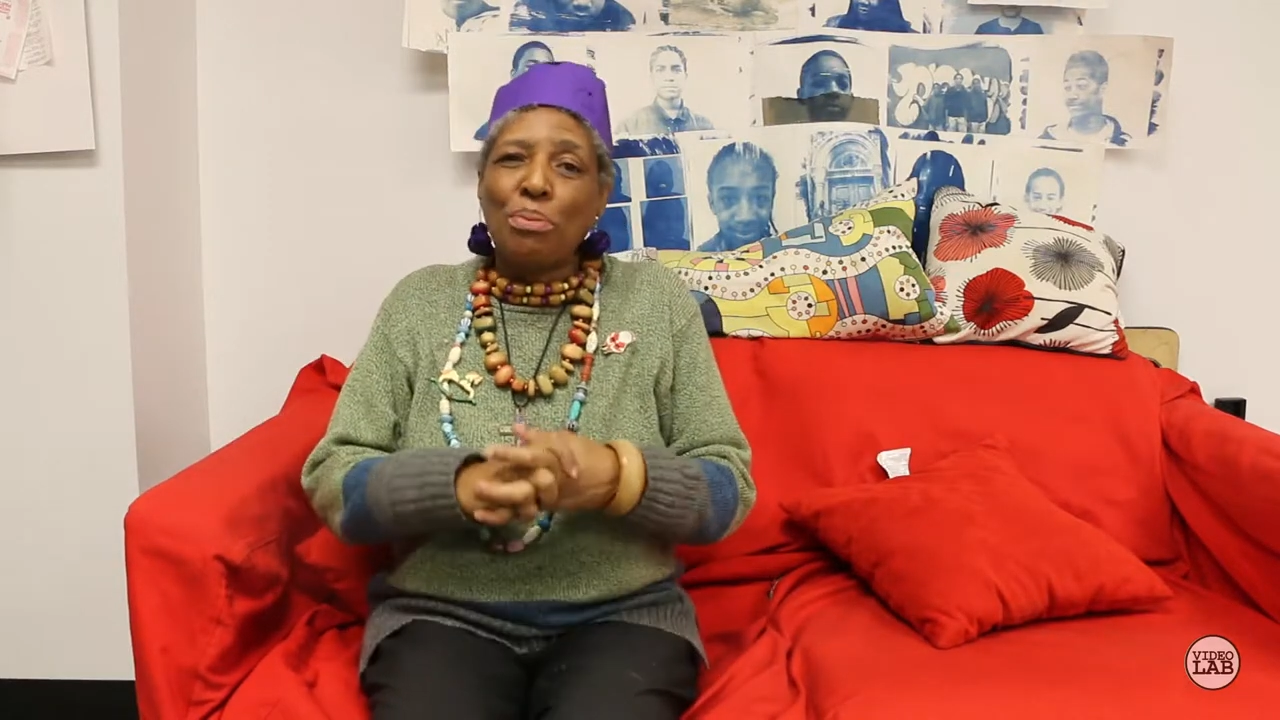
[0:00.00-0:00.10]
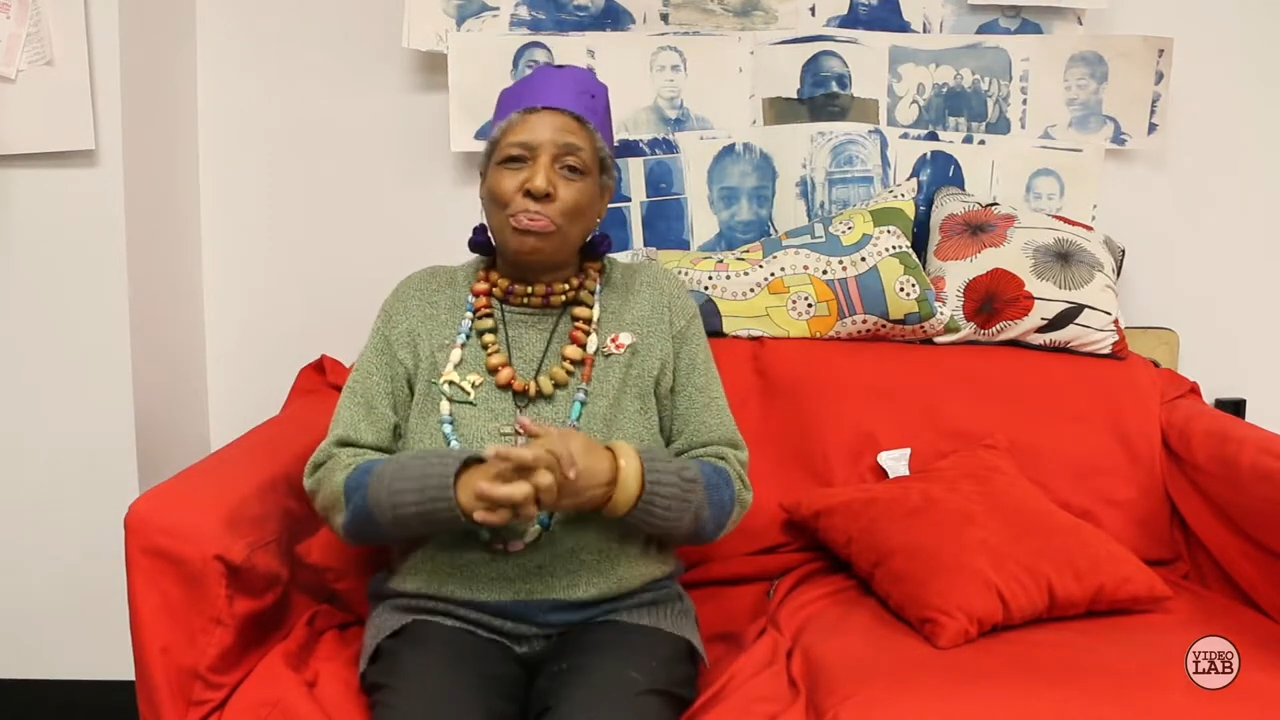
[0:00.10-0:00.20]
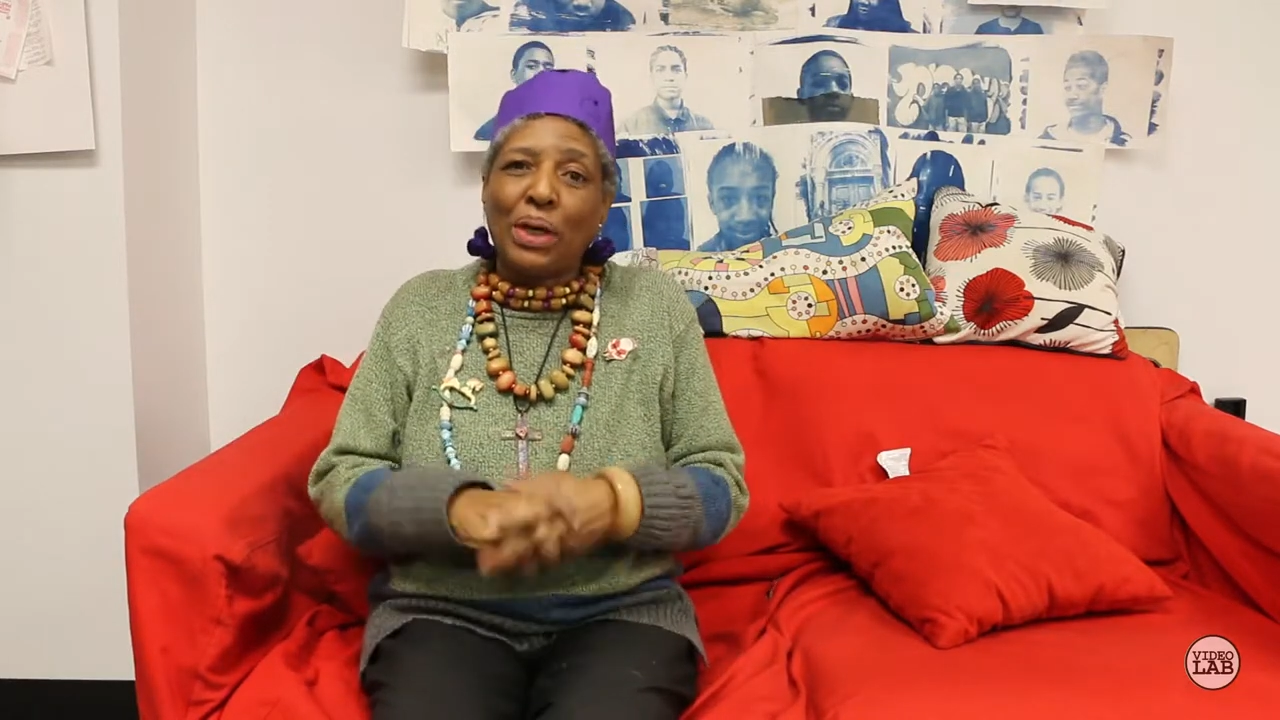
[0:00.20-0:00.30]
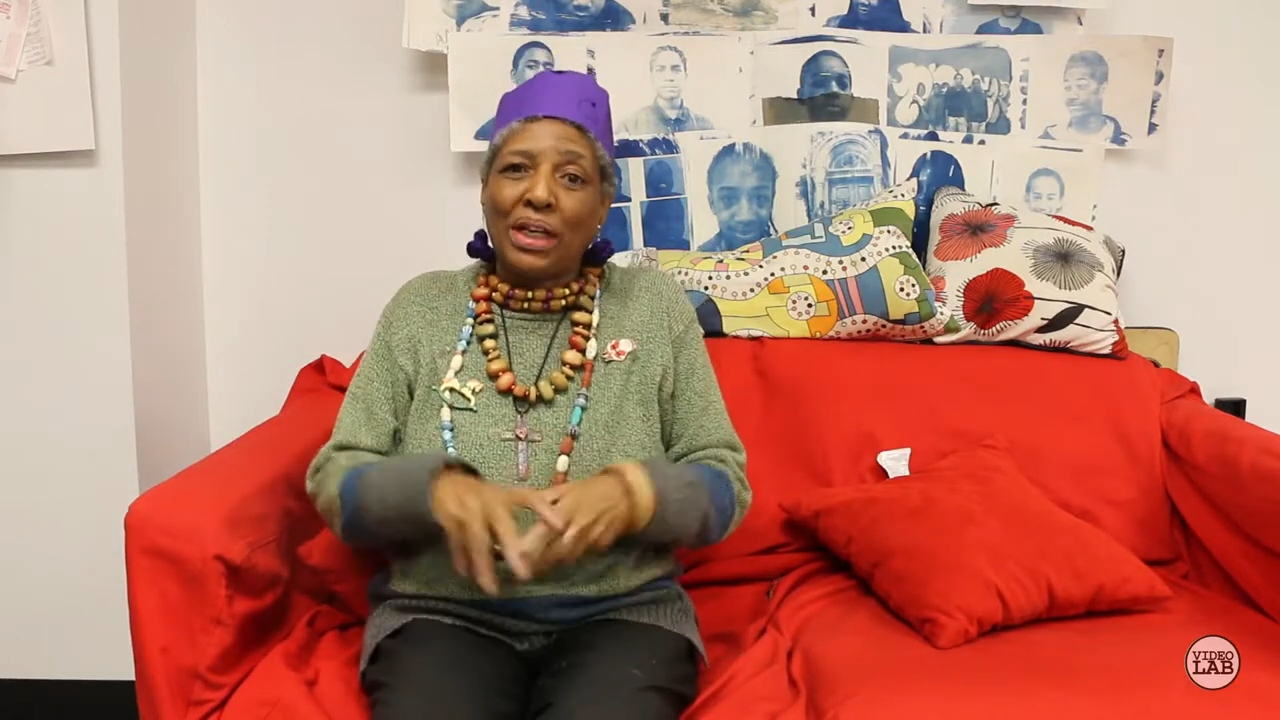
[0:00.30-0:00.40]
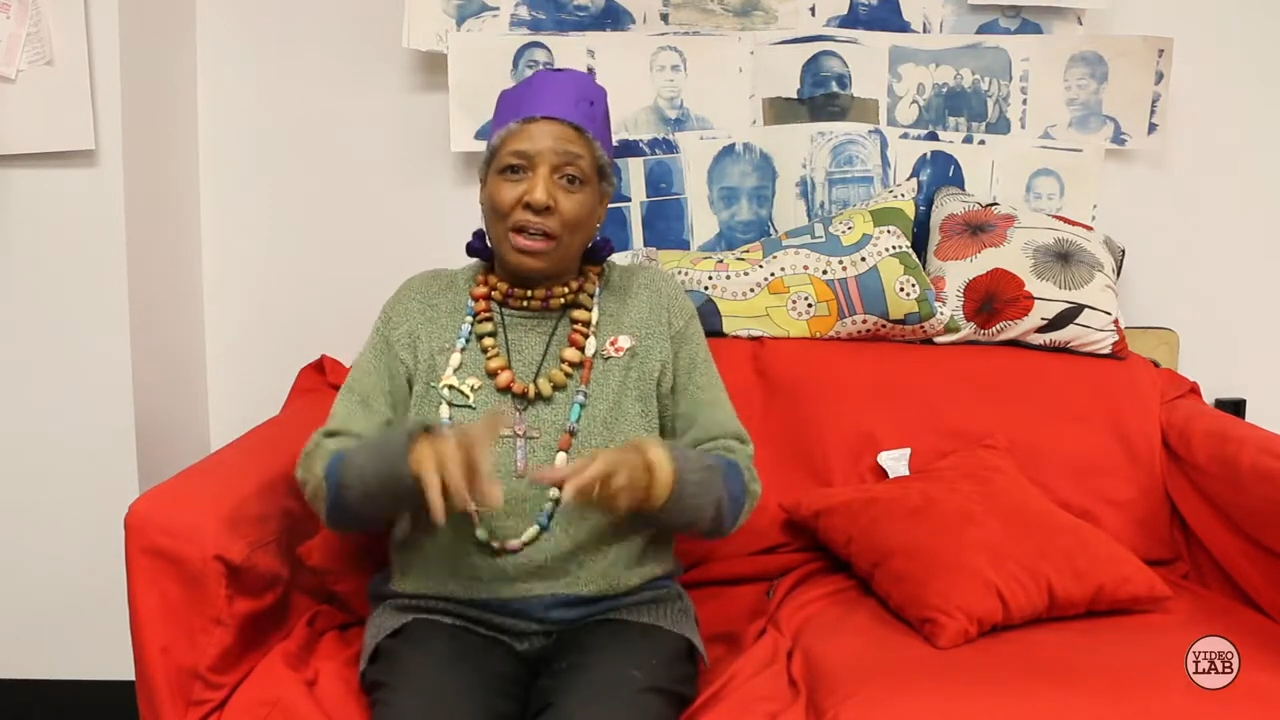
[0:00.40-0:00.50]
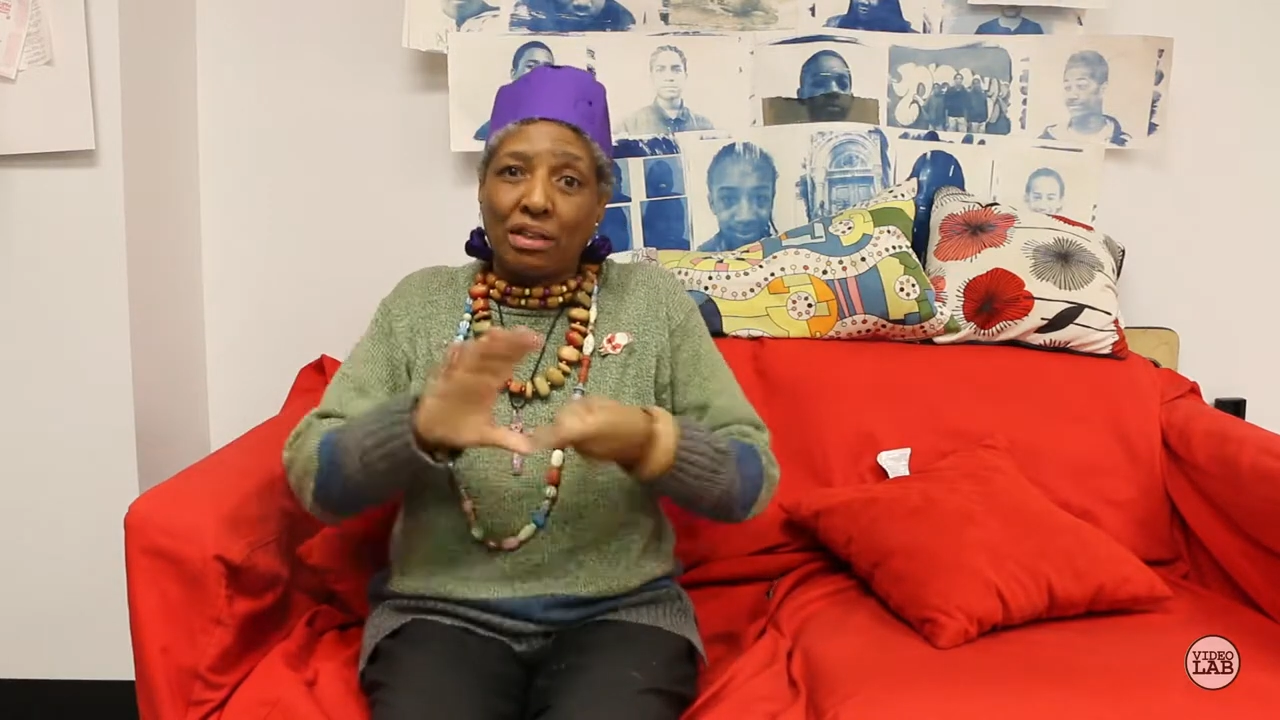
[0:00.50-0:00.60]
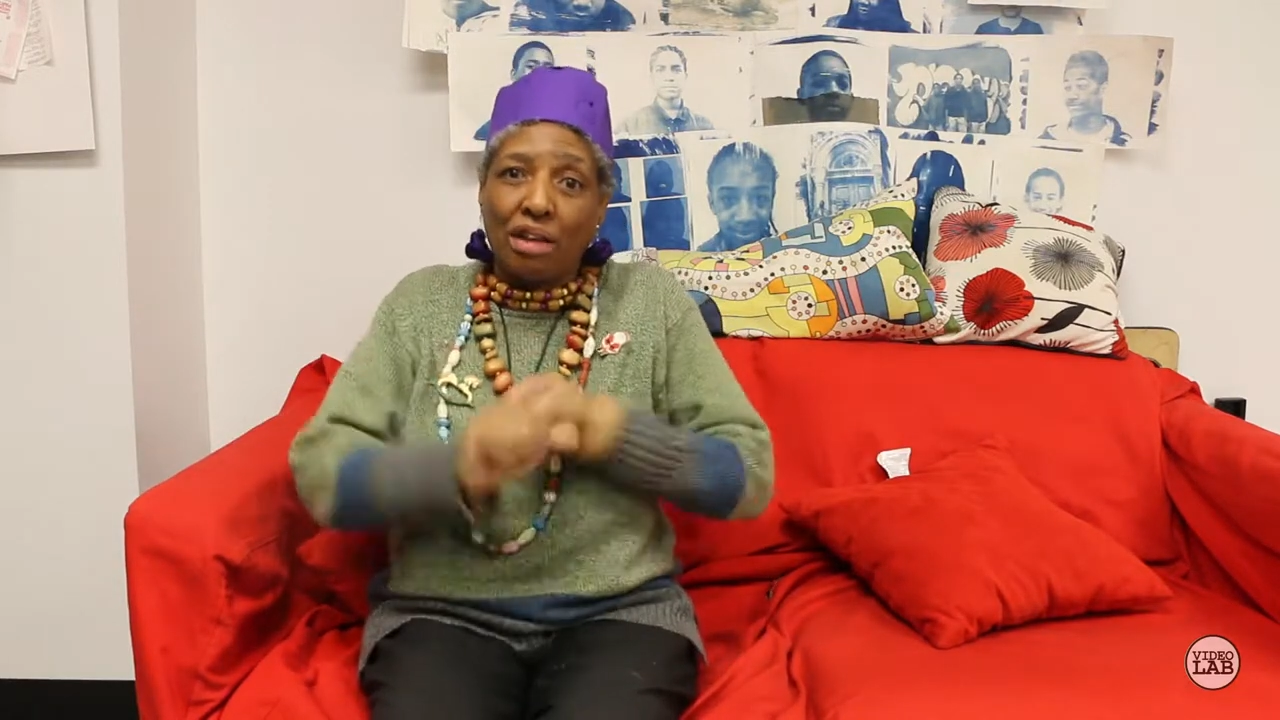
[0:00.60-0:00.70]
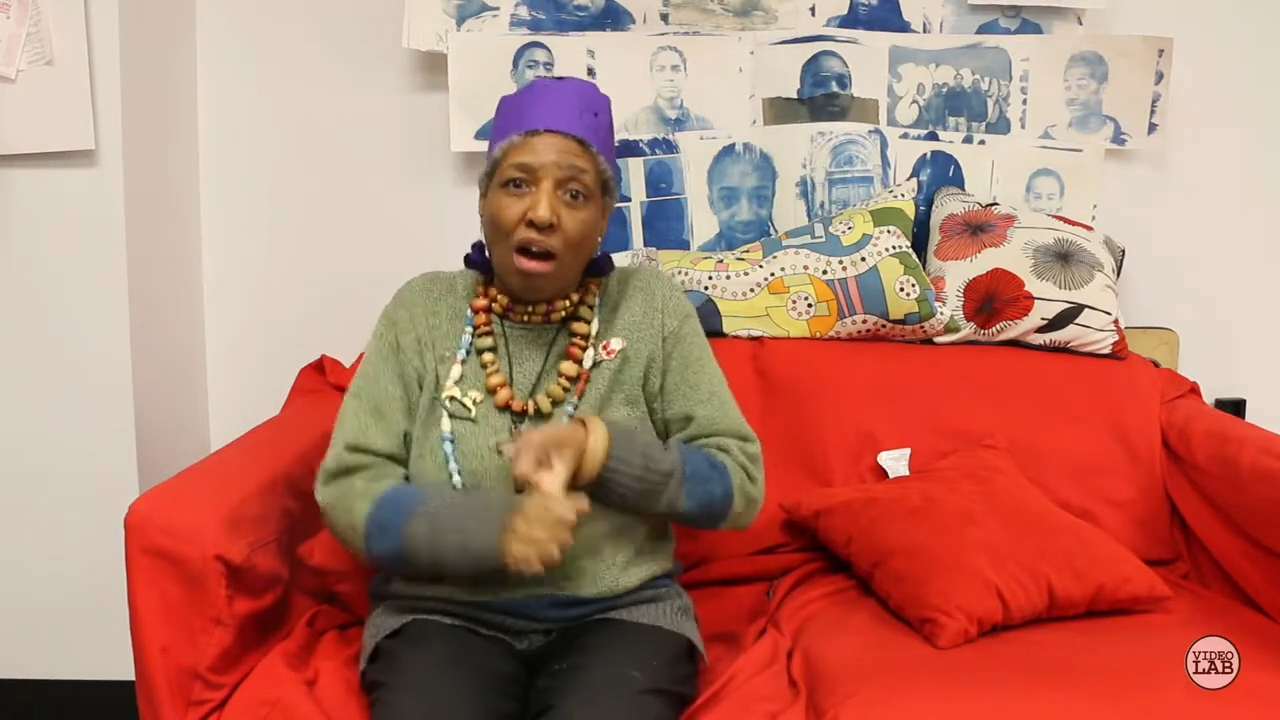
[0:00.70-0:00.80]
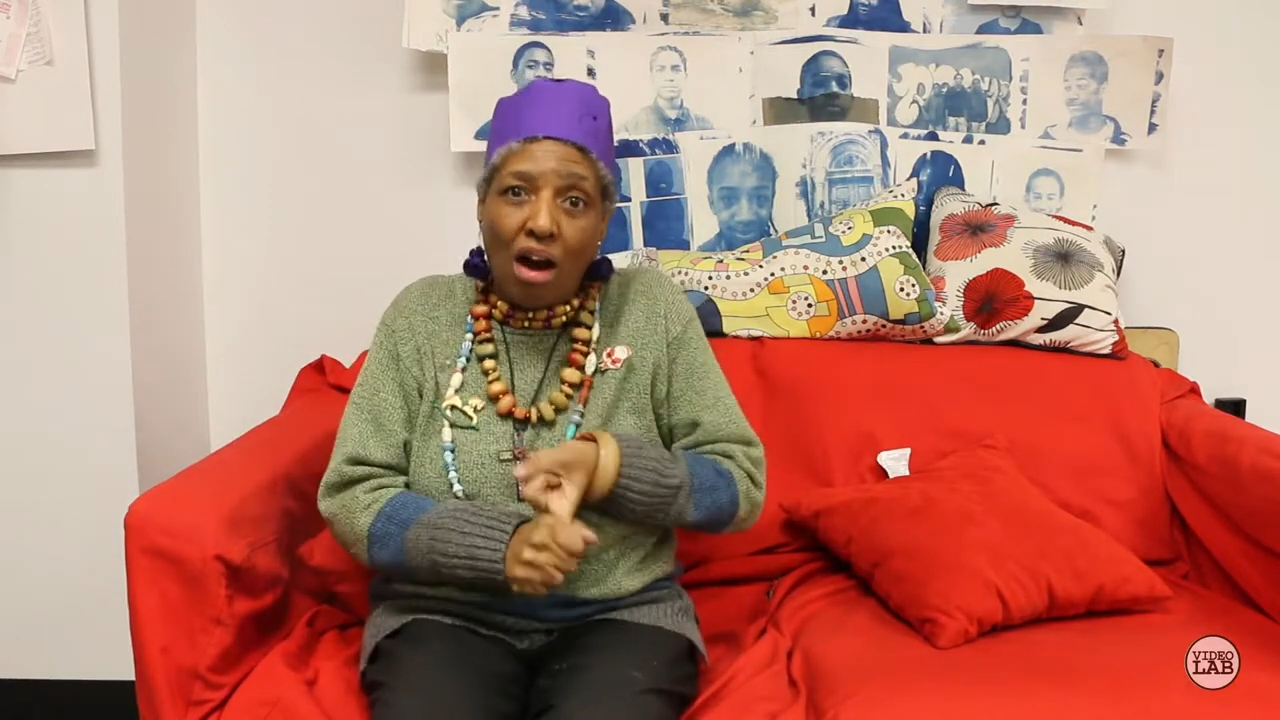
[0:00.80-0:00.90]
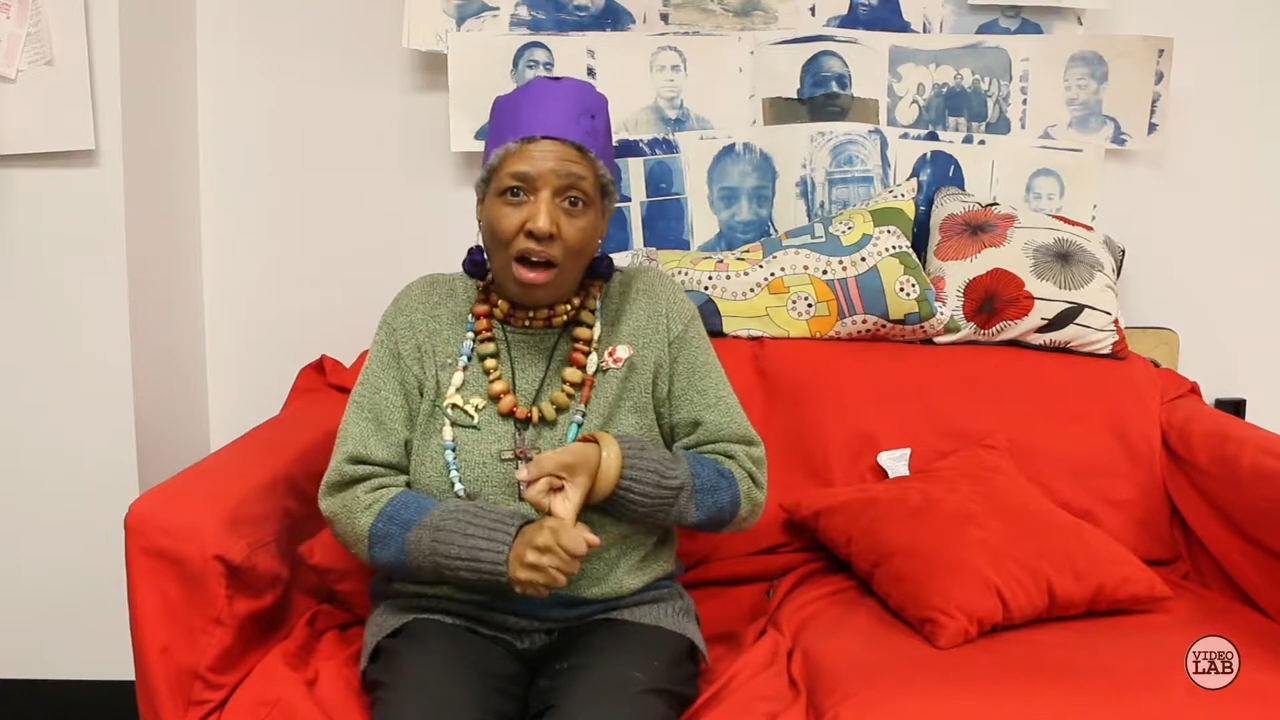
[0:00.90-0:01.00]
bring a
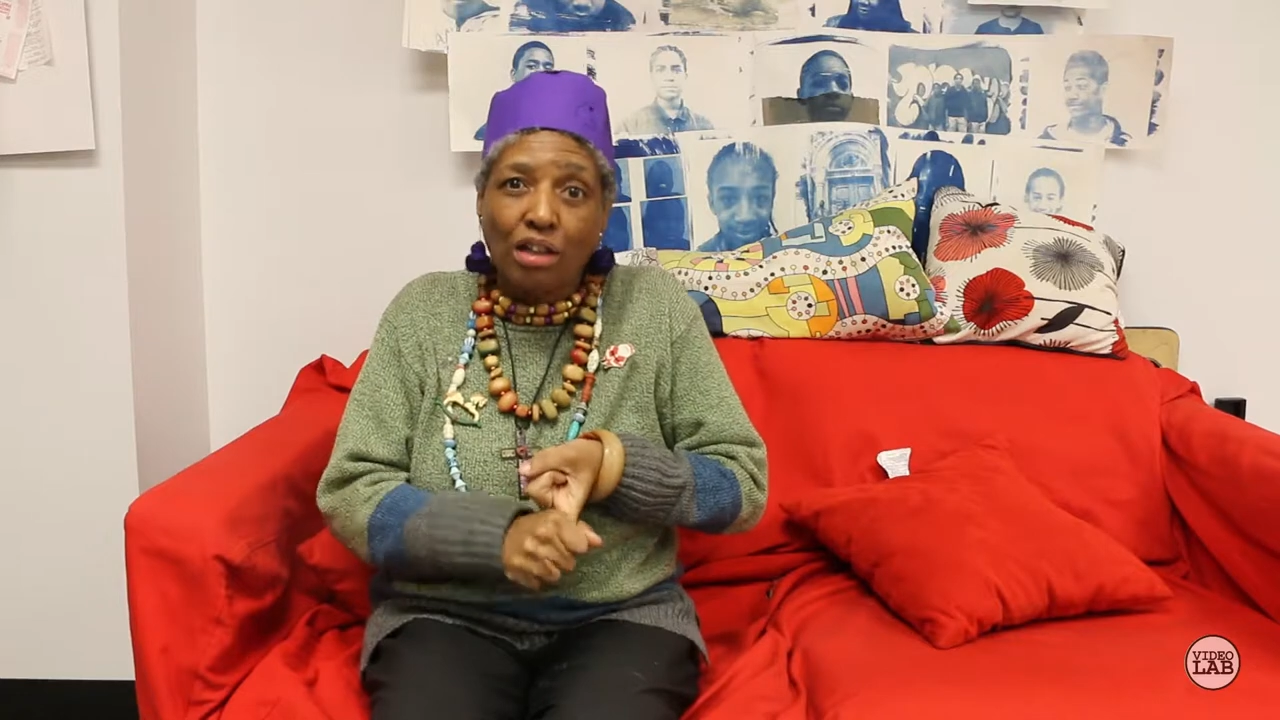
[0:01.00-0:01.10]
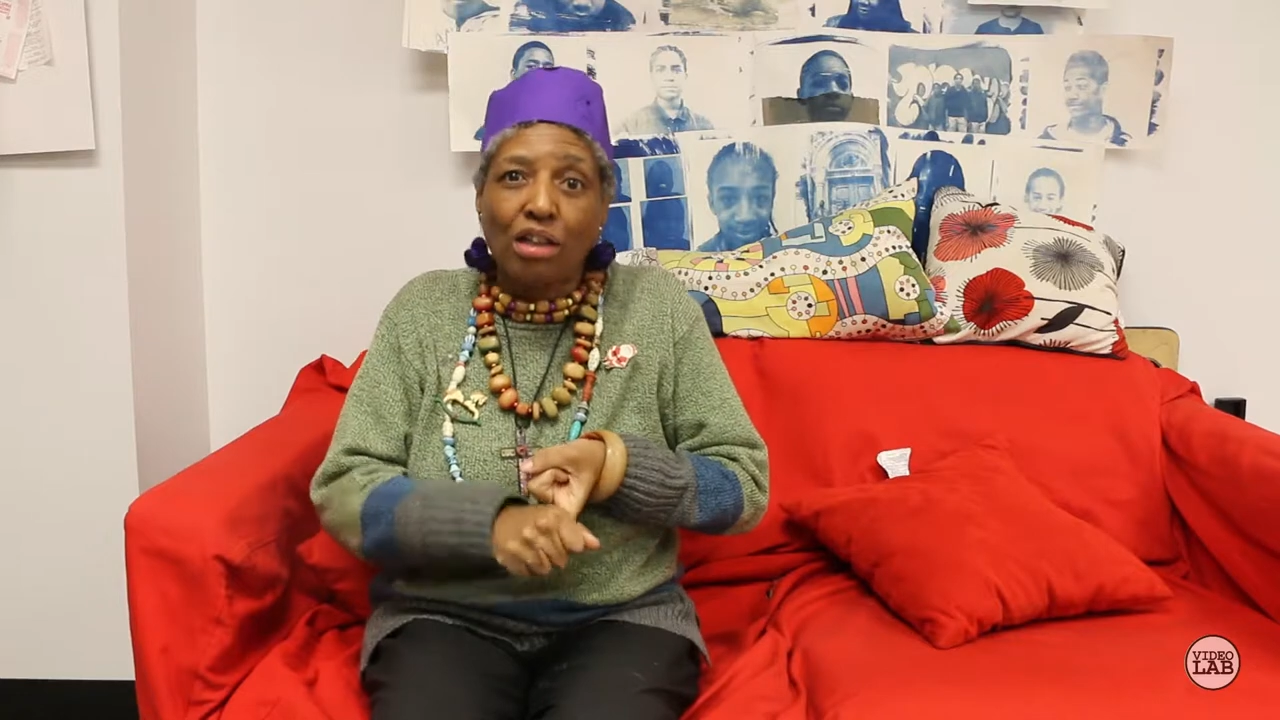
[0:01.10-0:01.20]
yard